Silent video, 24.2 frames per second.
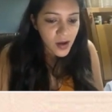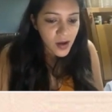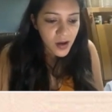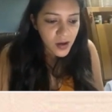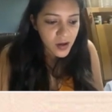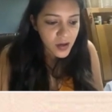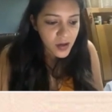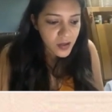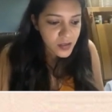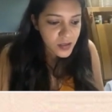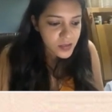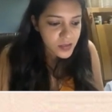
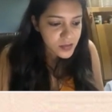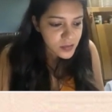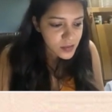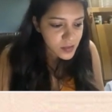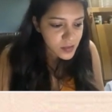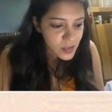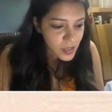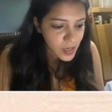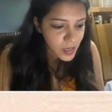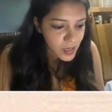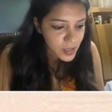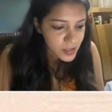uh, the
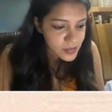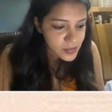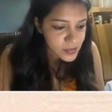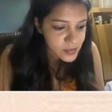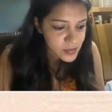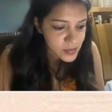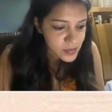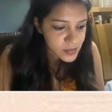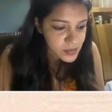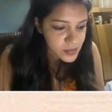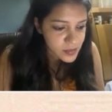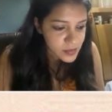
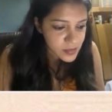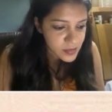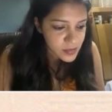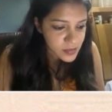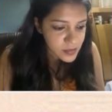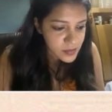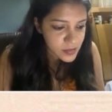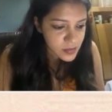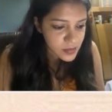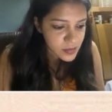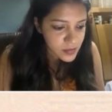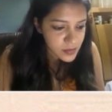next
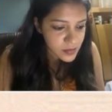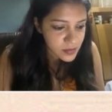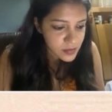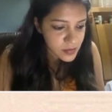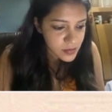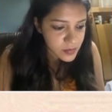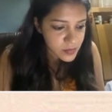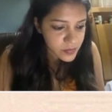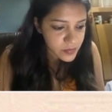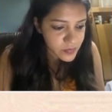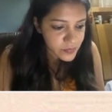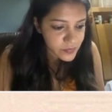
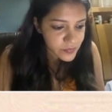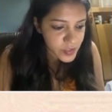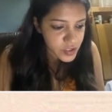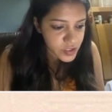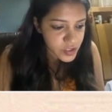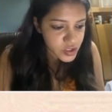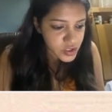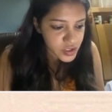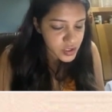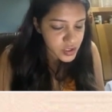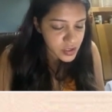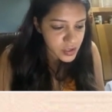uh,
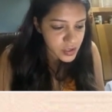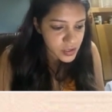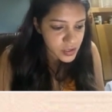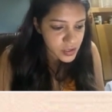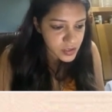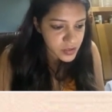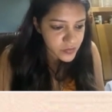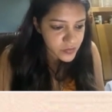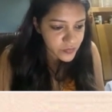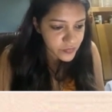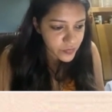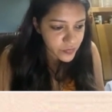question
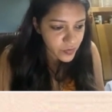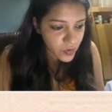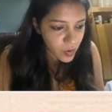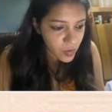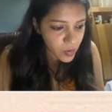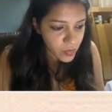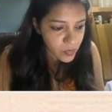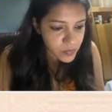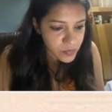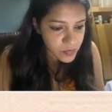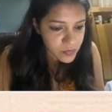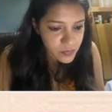is
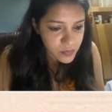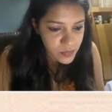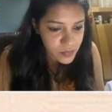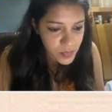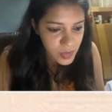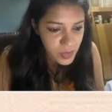from